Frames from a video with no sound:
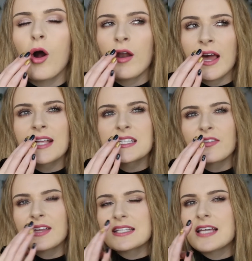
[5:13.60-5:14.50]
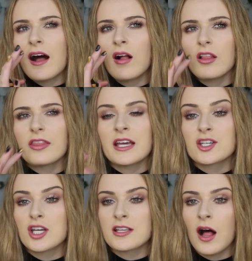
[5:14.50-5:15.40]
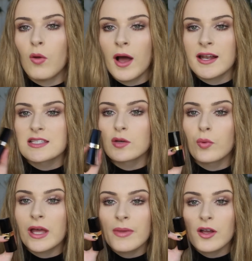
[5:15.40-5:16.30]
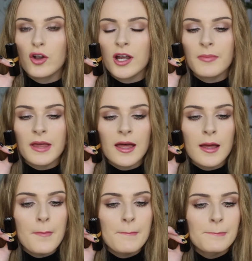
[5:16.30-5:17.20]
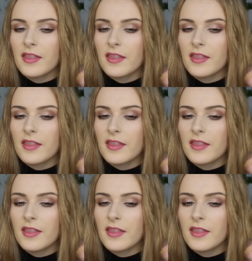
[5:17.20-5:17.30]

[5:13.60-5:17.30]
on. I can definitely tell the Chanel one is a wee bit creamier.